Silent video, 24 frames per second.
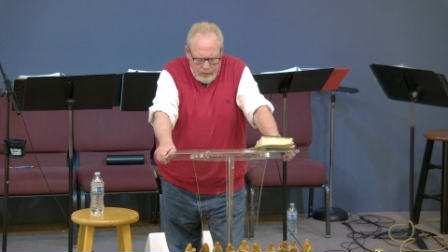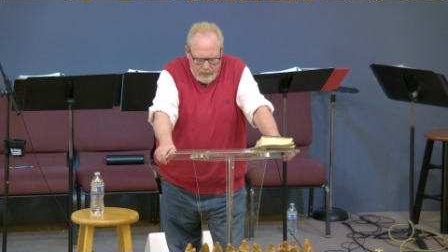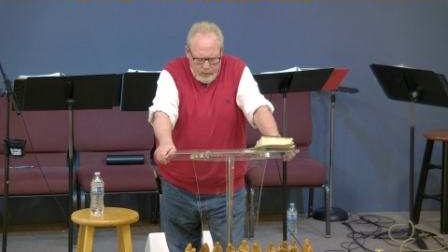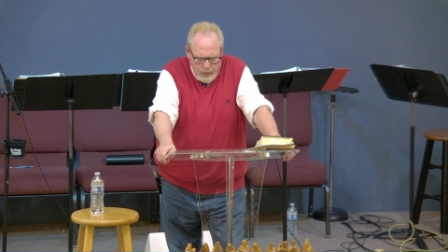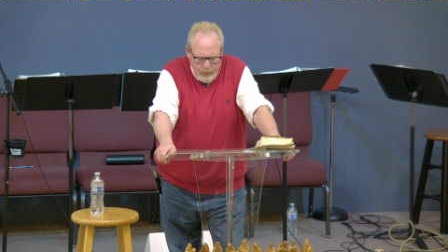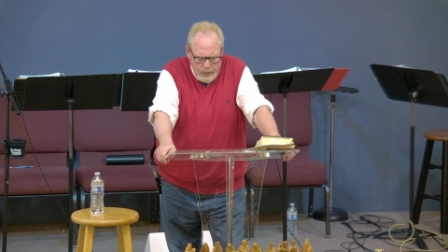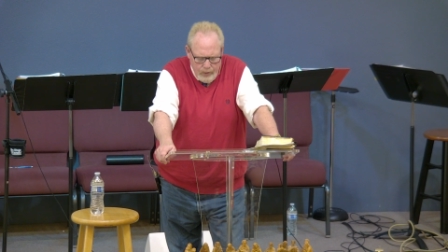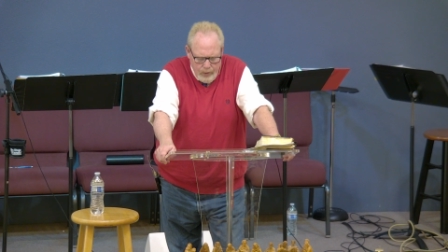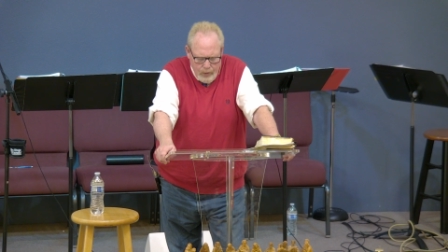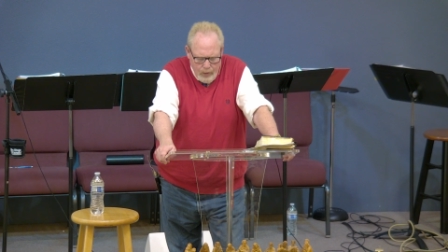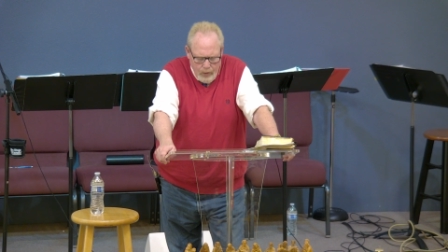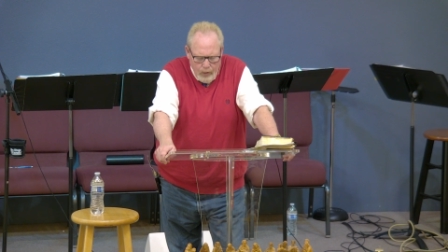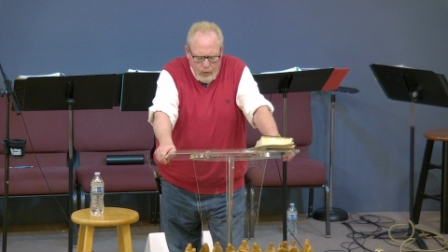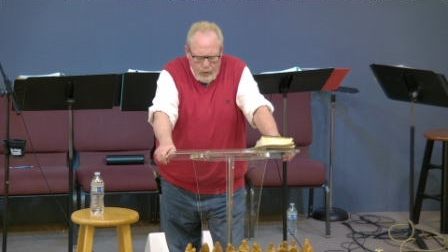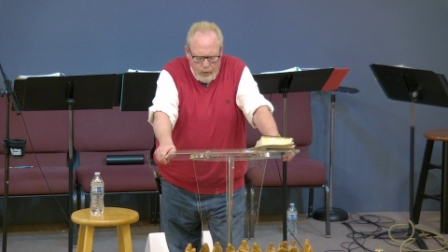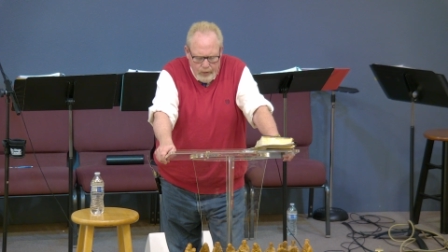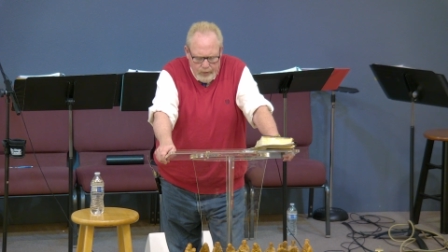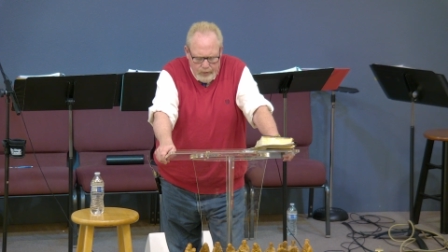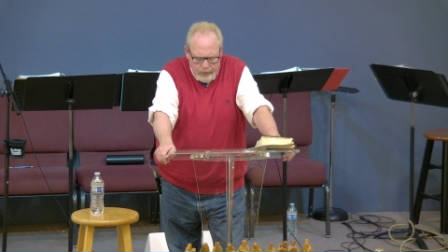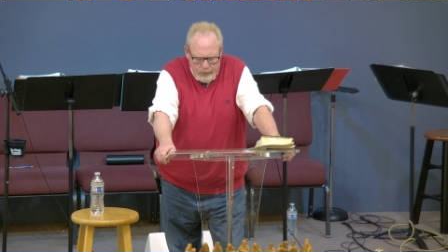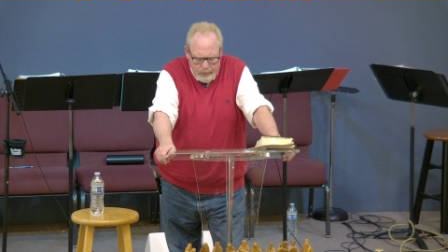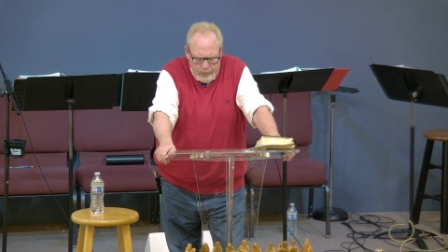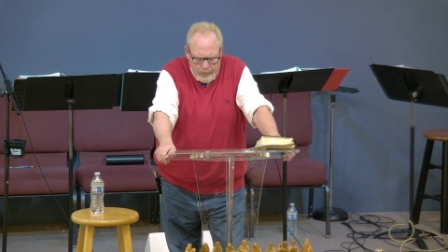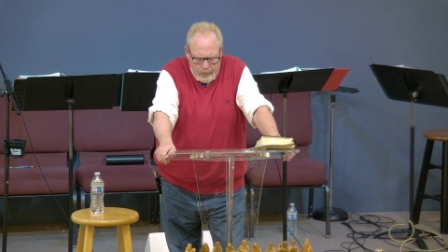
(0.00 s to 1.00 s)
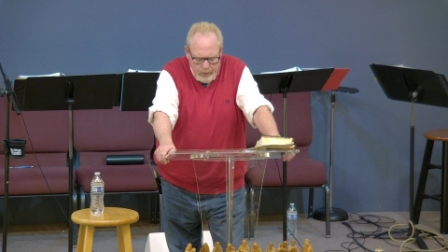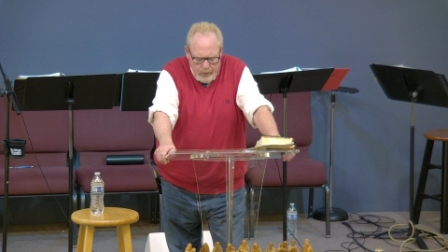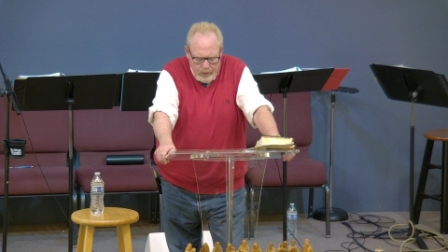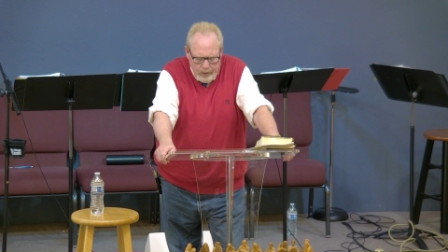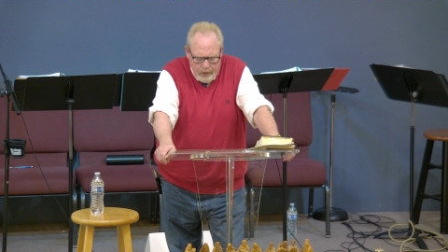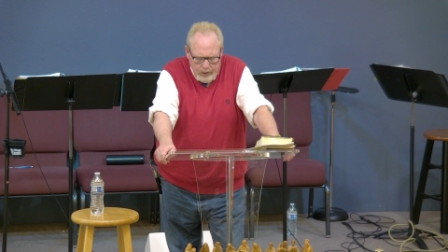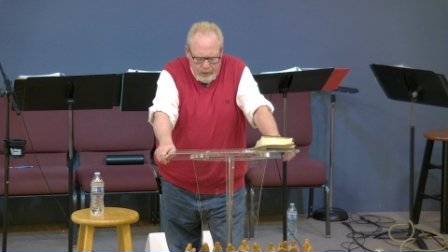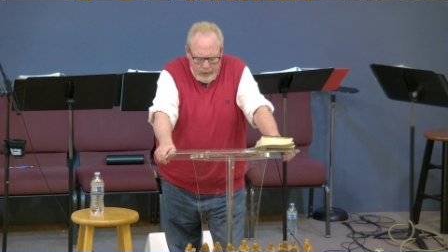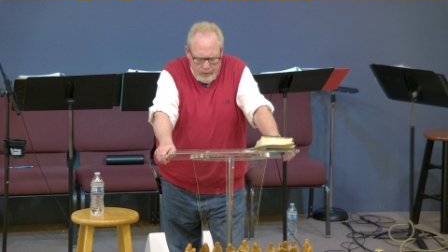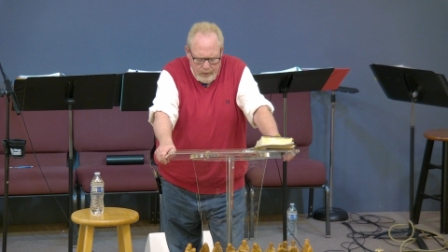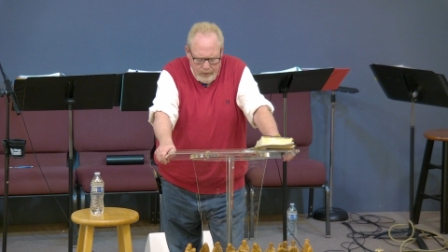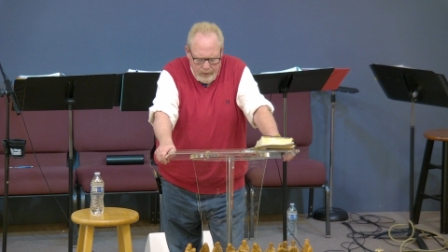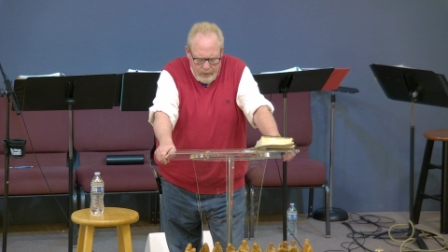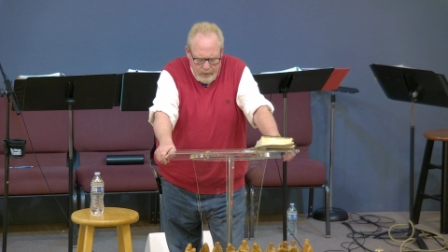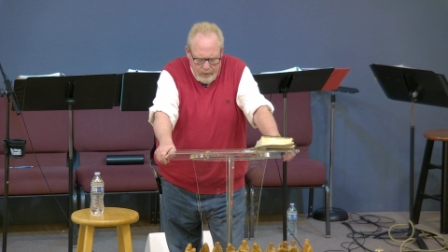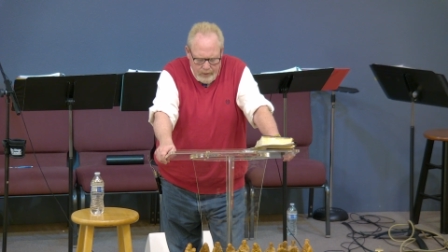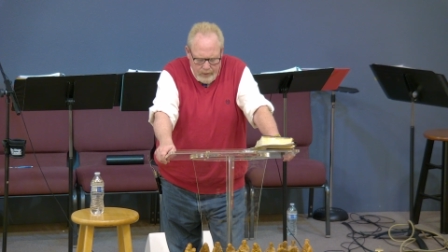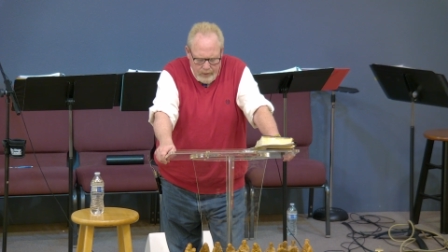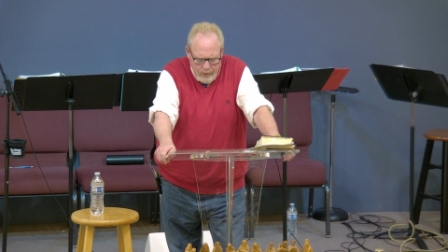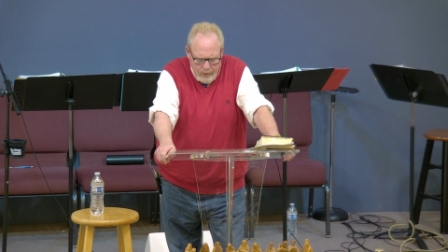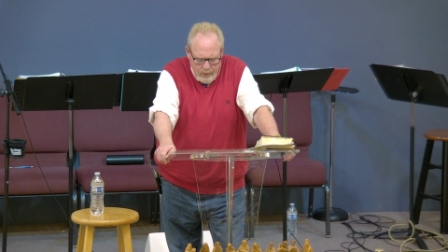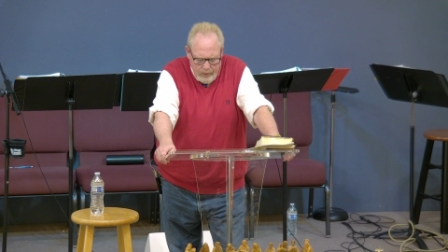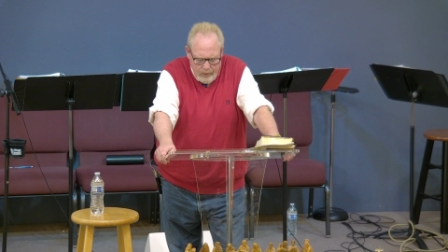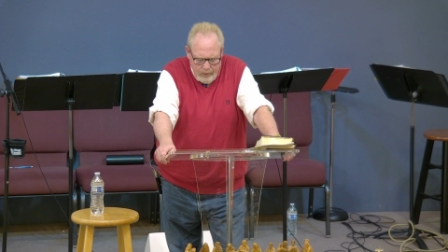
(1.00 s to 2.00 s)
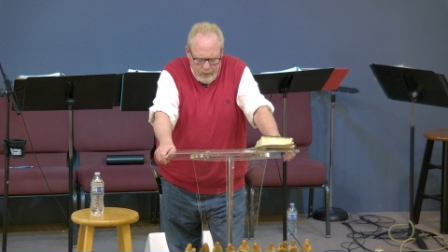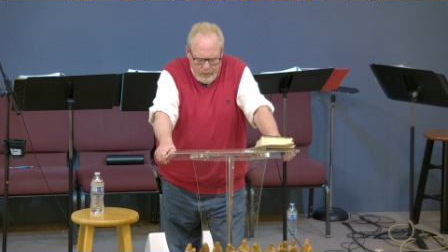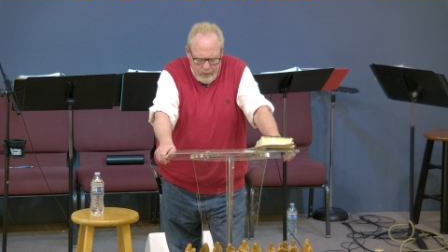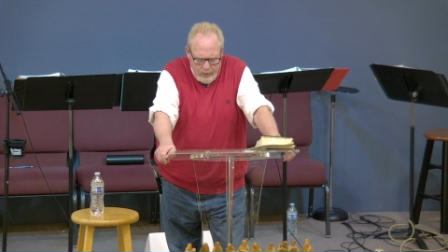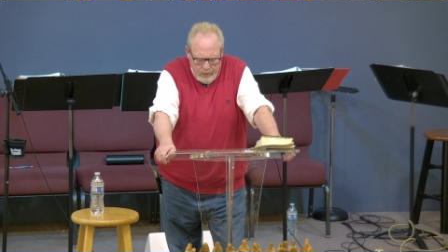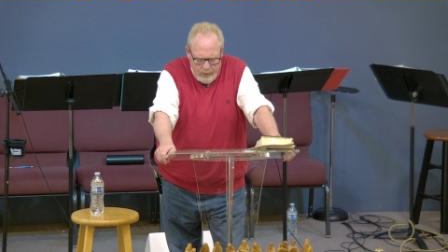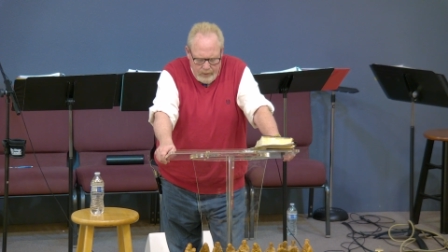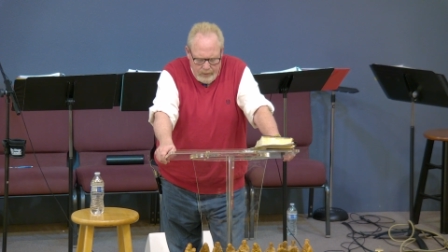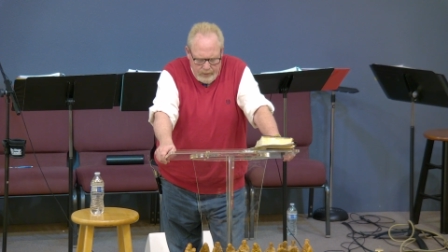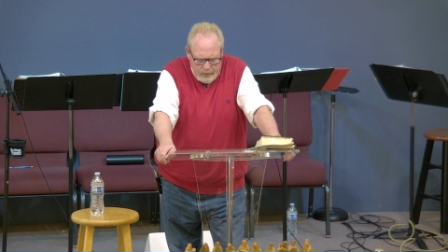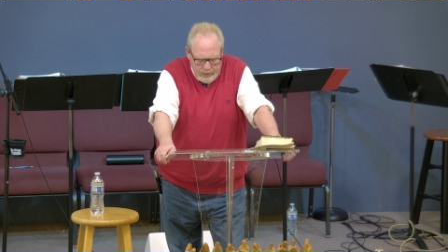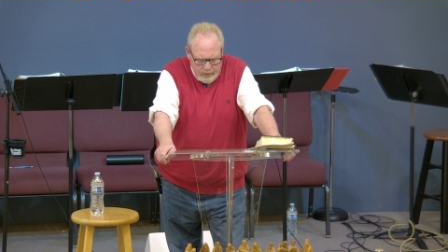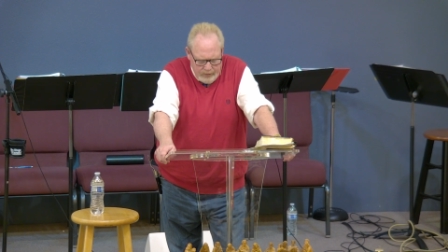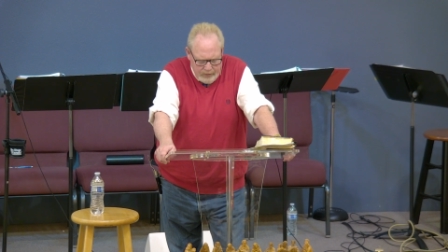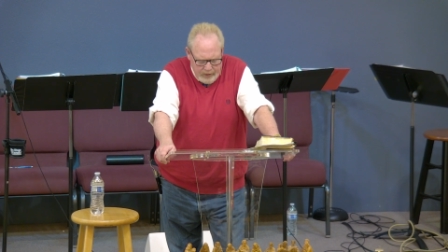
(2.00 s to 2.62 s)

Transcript: through your Holy Spirit to